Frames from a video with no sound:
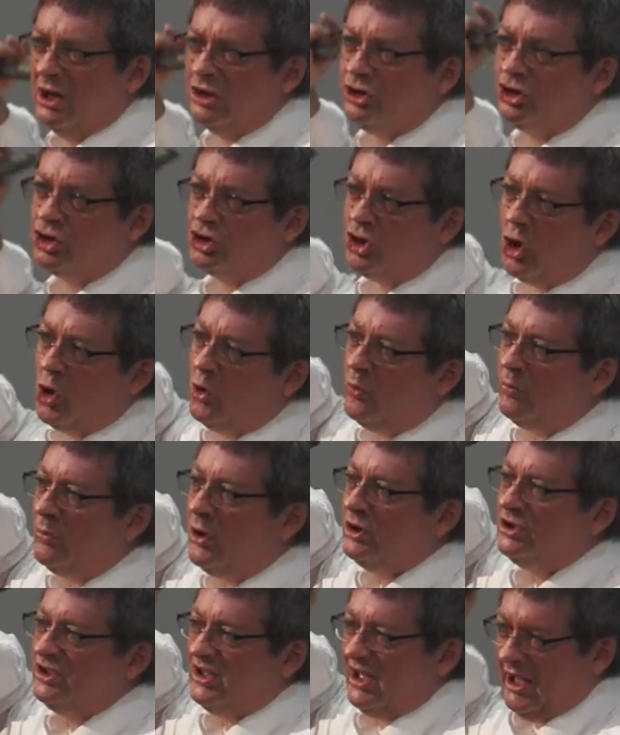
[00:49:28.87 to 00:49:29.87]
so
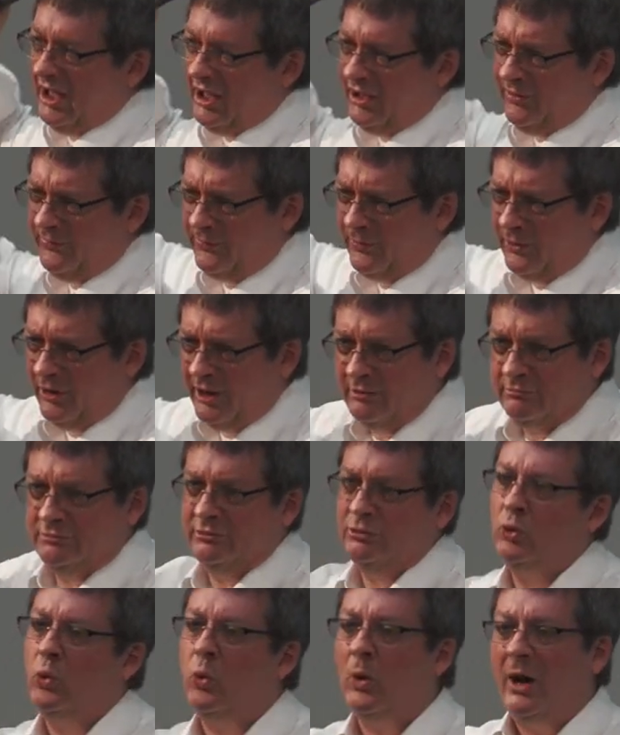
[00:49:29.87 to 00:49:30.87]
much effort is
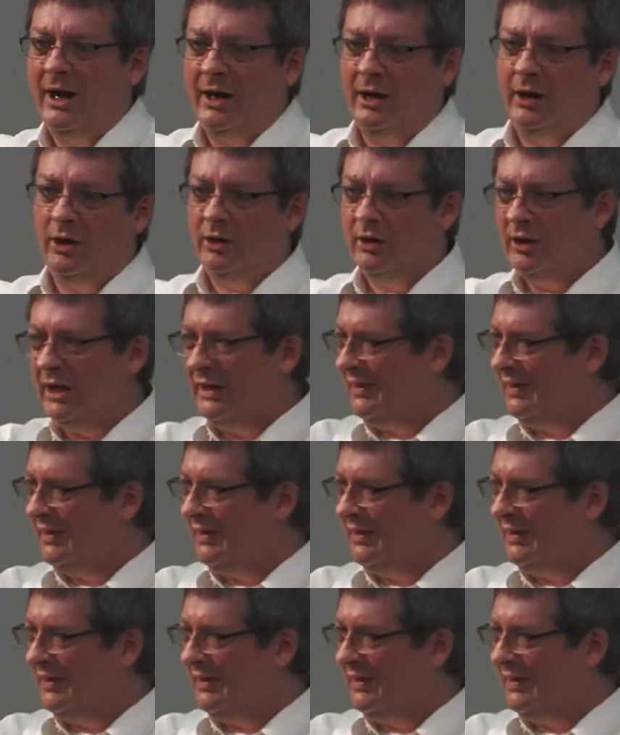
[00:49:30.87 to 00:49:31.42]
required